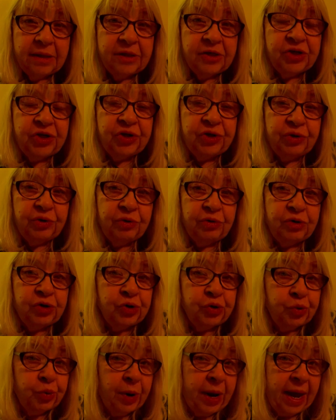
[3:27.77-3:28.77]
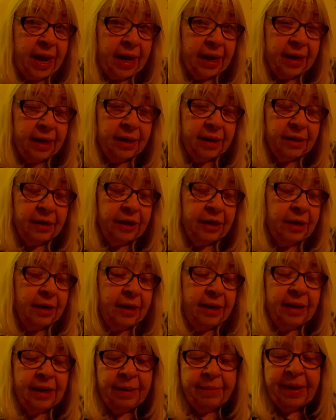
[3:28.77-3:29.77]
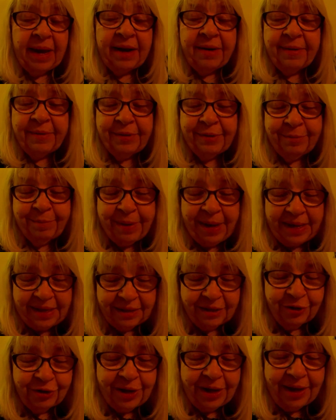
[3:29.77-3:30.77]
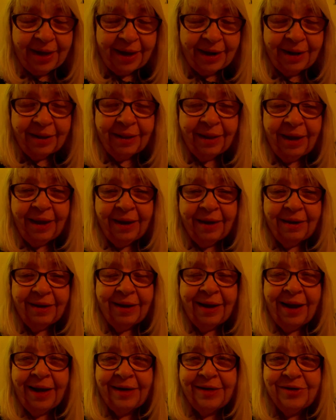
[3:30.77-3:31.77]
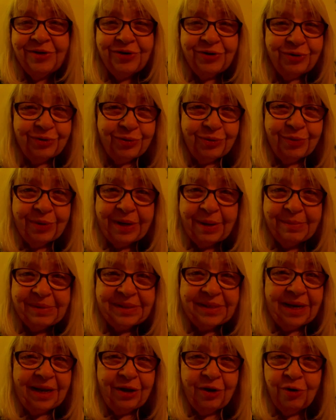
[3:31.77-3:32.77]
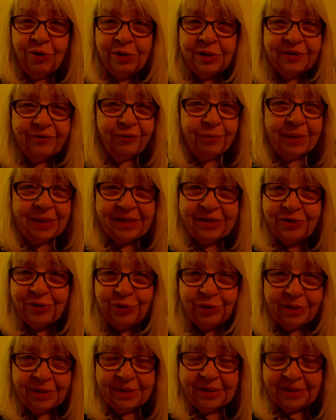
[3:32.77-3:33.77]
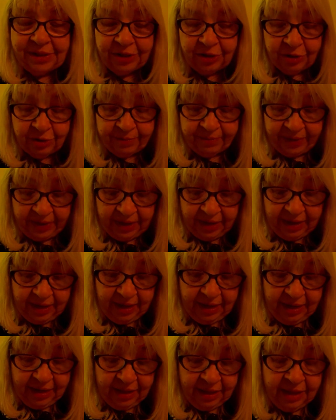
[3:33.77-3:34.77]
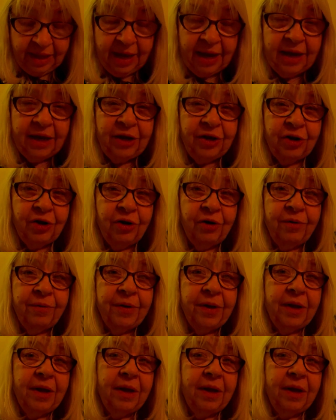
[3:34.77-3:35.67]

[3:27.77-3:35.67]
to track you know and I'm kind of bait looking at it like I do when I'm setting goals for my students you know that you know